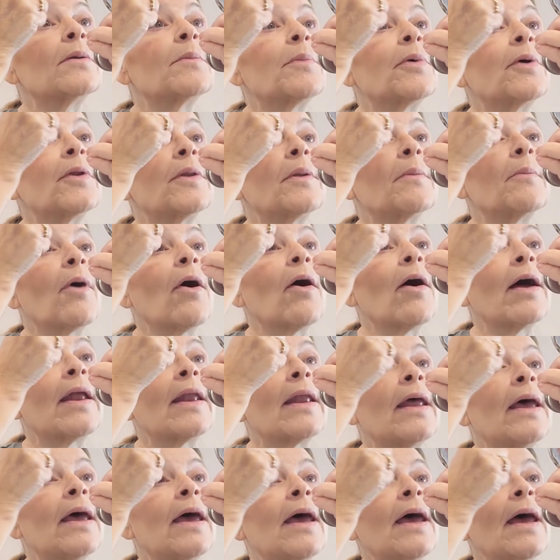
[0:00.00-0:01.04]
put them on.
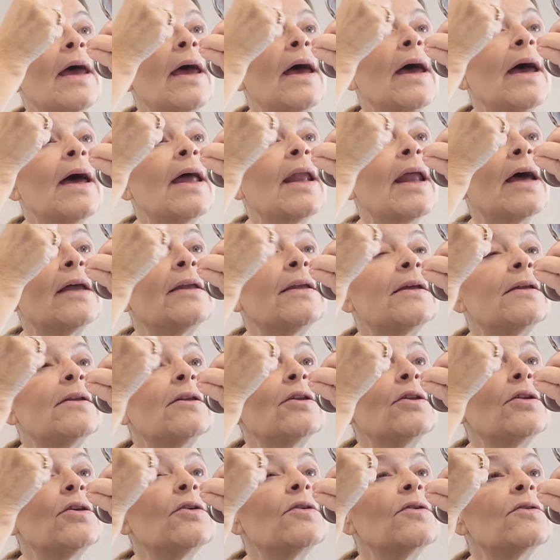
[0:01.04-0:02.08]
And I
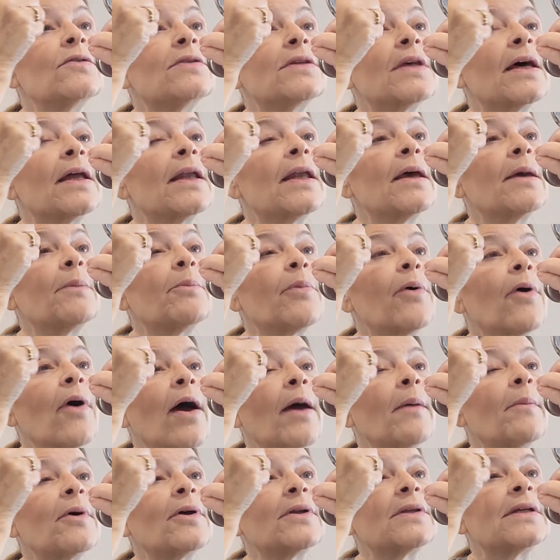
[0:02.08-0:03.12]
didn't use any
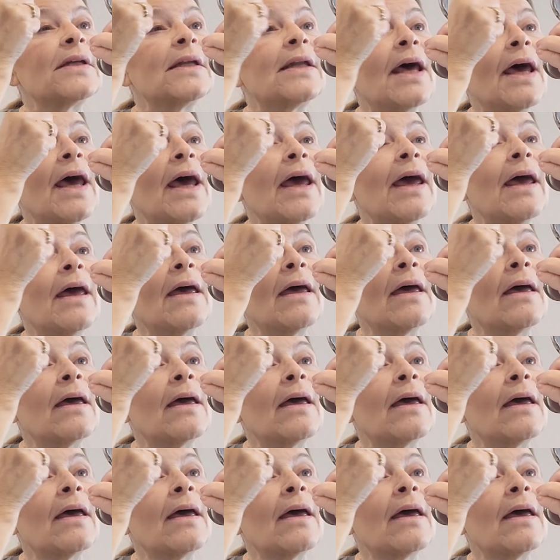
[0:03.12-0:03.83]
primer today